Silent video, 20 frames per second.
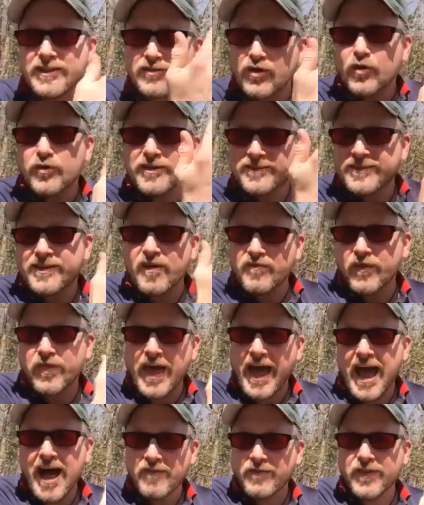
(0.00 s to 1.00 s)
go discover
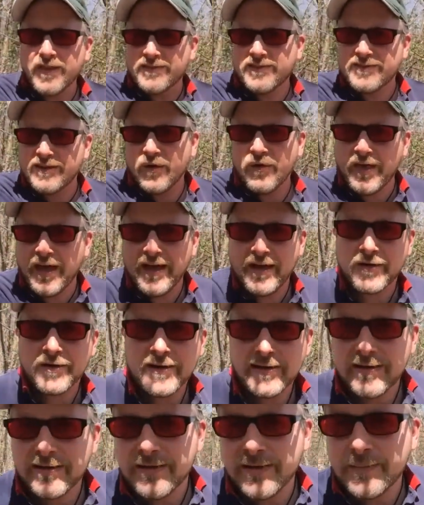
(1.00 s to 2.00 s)
the half that's still there.